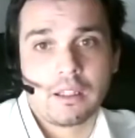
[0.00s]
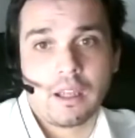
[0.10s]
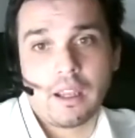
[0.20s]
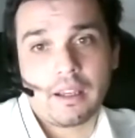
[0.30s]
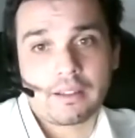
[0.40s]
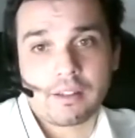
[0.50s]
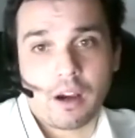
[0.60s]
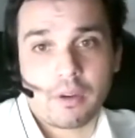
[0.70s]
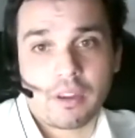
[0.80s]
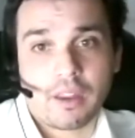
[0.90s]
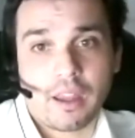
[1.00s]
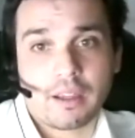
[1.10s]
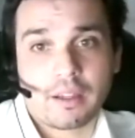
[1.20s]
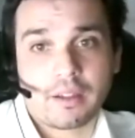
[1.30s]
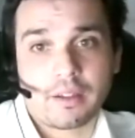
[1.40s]
you could start with
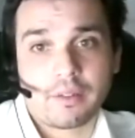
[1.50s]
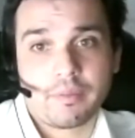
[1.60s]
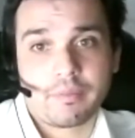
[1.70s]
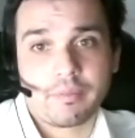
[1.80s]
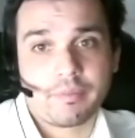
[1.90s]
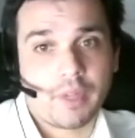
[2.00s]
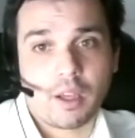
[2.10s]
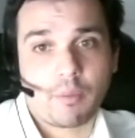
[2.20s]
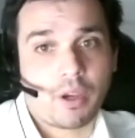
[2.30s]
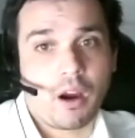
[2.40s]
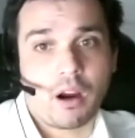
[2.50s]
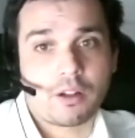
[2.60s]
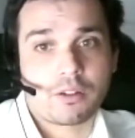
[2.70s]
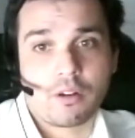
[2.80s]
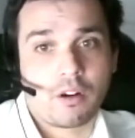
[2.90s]
like look up
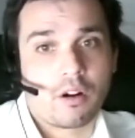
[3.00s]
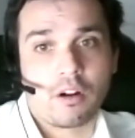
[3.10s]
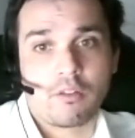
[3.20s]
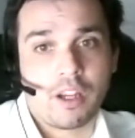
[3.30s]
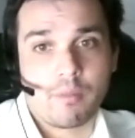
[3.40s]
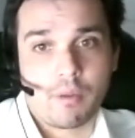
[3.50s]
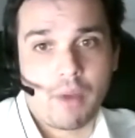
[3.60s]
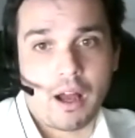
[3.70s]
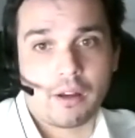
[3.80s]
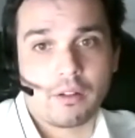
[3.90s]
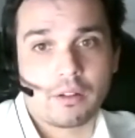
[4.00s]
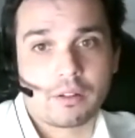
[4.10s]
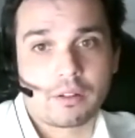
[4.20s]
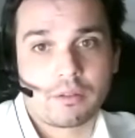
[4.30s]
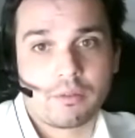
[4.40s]
Garch or ARIMA
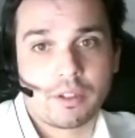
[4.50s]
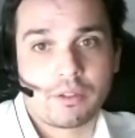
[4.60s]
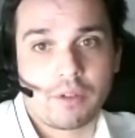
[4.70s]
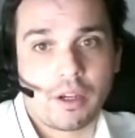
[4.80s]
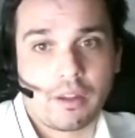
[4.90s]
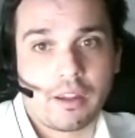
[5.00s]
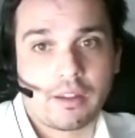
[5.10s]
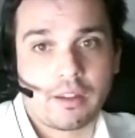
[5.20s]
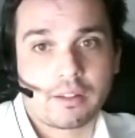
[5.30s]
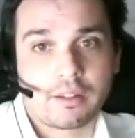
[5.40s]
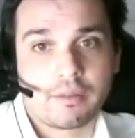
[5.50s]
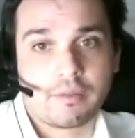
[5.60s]
models, which really is